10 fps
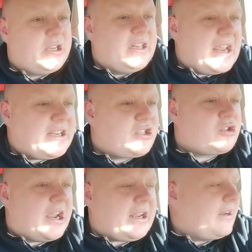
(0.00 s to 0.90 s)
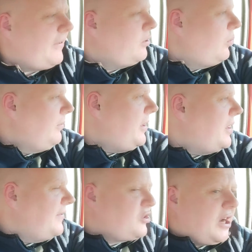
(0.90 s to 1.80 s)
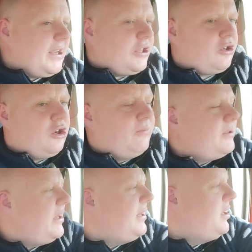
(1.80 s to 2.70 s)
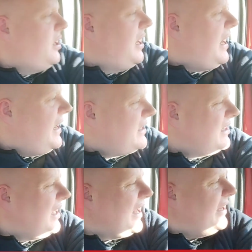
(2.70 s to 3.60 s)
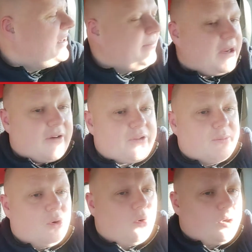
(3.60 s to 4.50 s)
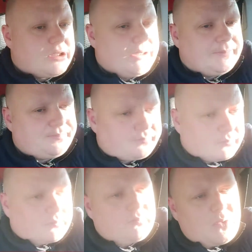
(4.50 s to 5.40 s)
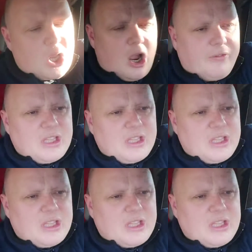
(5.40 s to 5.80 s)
next striker, and I think there will be another striker that comes in, is likely to be of the mould of the